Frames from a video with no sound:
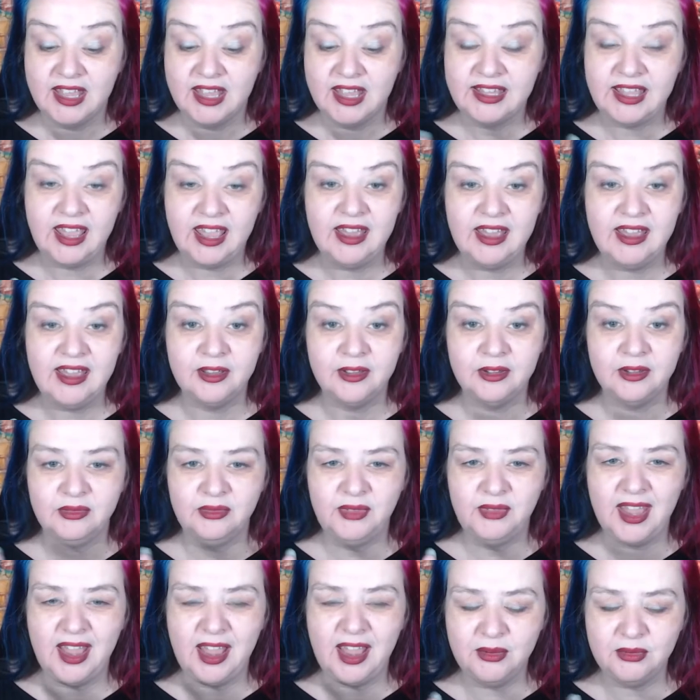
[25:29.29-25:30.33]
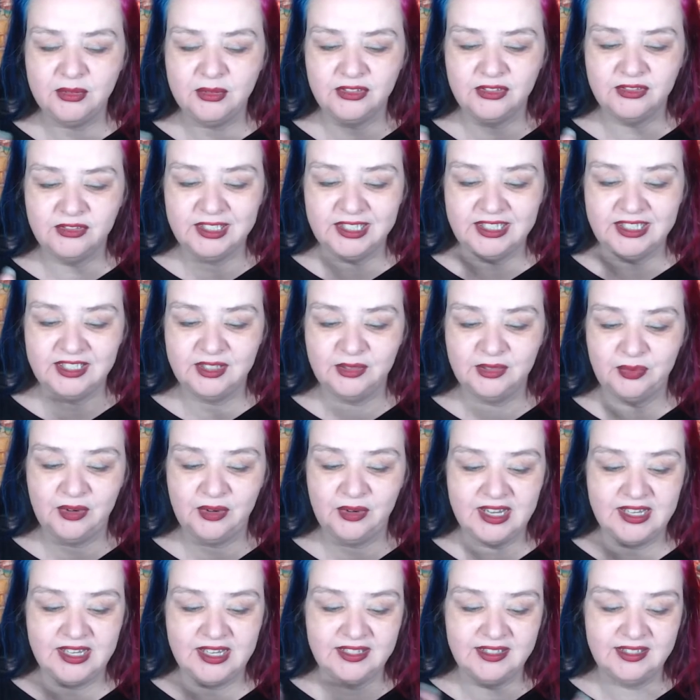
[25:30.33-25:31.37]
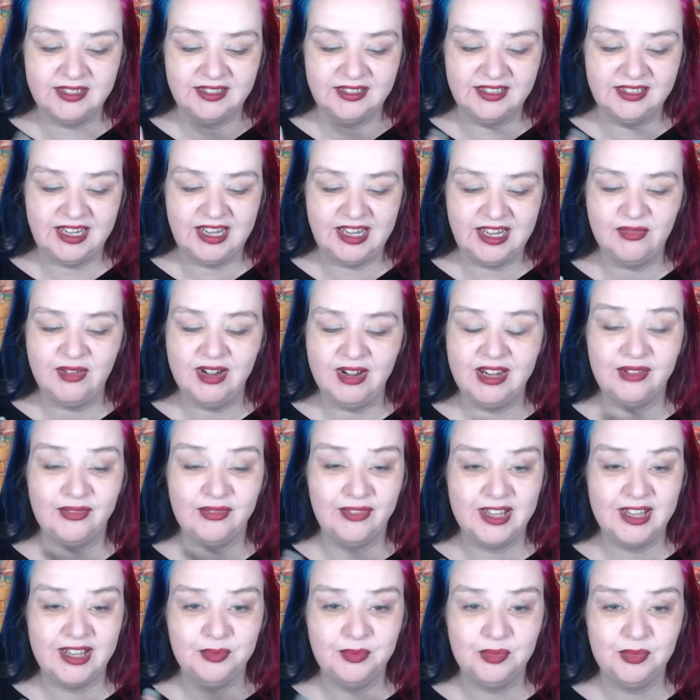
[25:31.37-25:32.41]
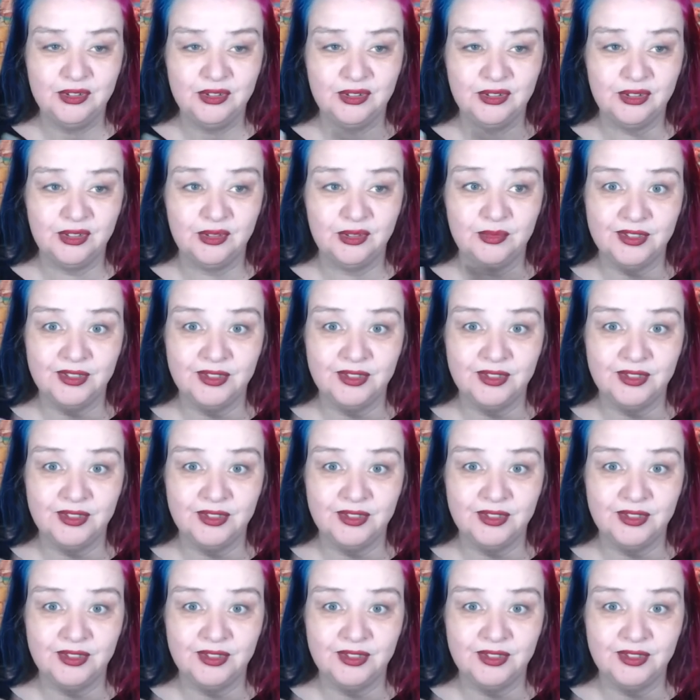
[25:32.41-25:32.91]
Yeah, yeah, I was really surprised in E Rank Facebook group.